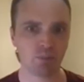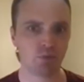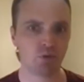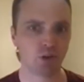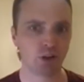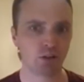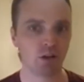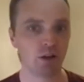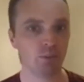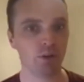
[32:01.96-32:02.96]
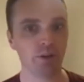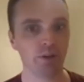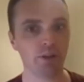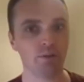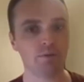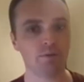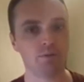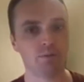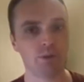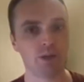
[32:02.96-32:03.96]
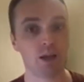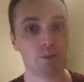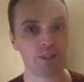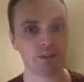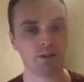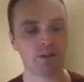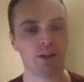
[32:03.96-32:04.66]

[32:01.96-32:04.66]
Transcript: product liability becoming